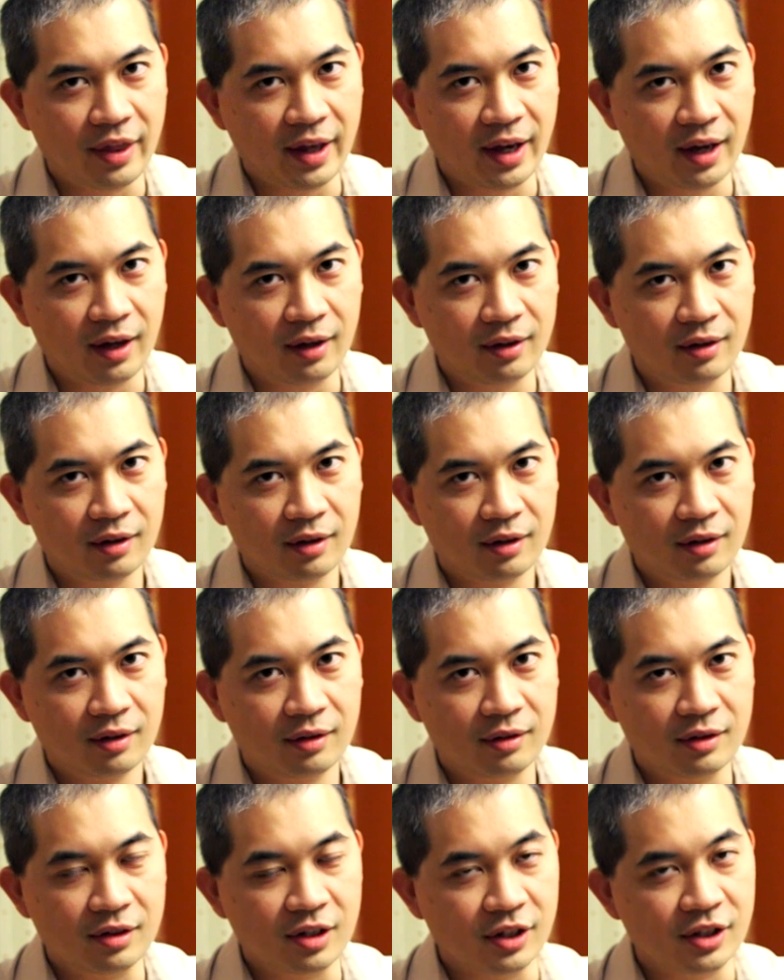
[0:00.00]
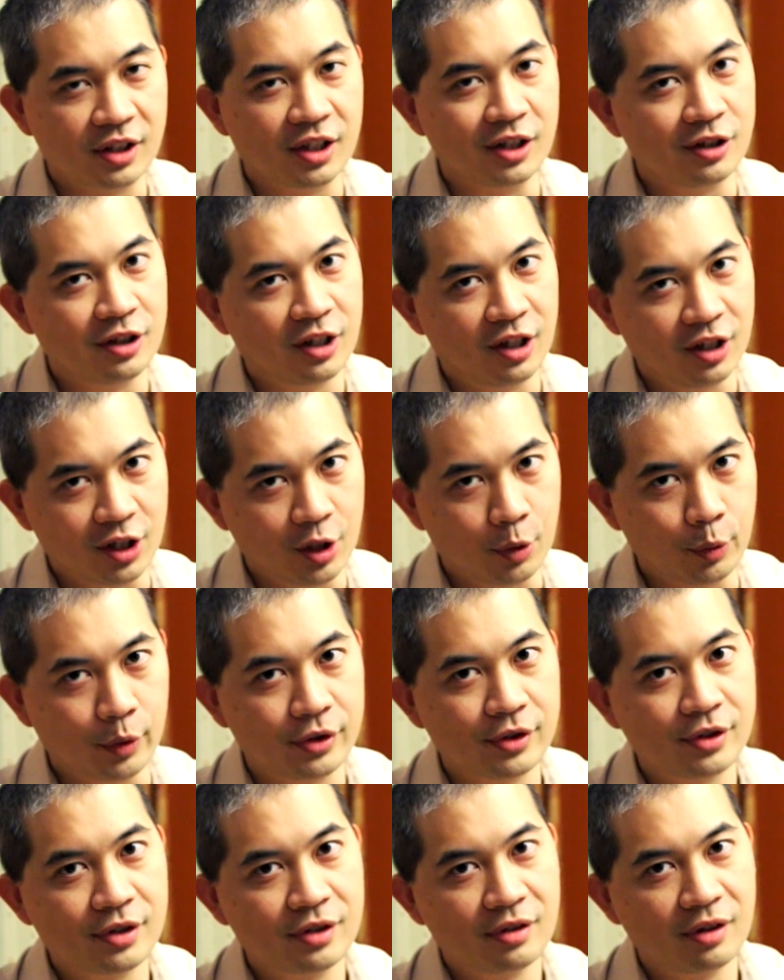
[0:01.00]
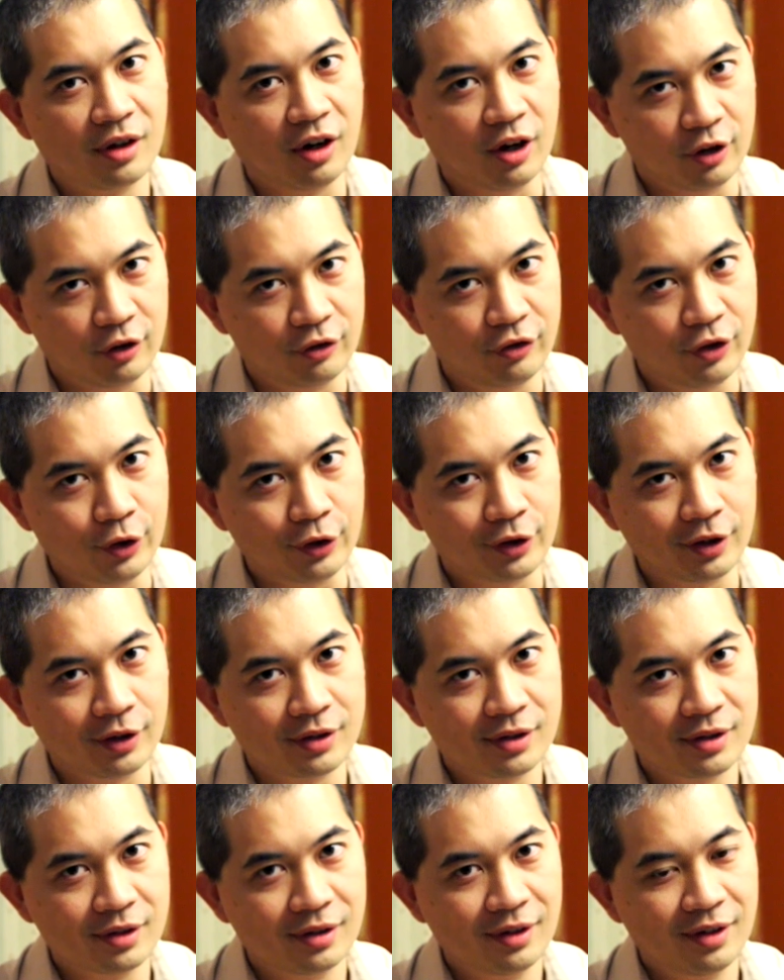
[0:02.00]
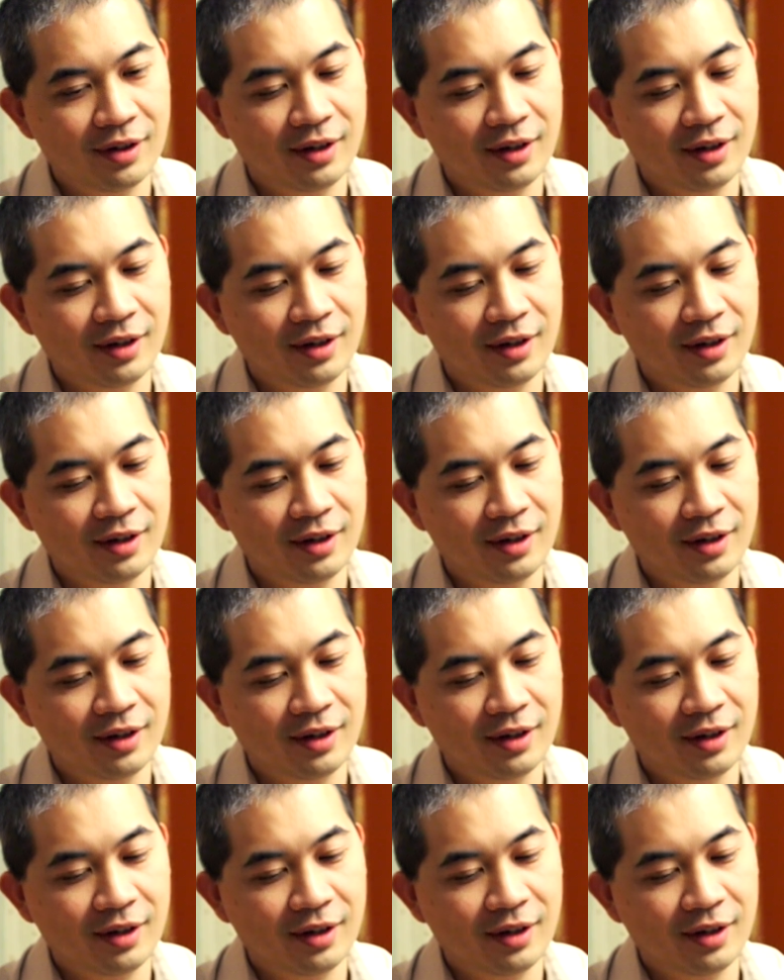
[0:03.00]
that does continuous autofocus.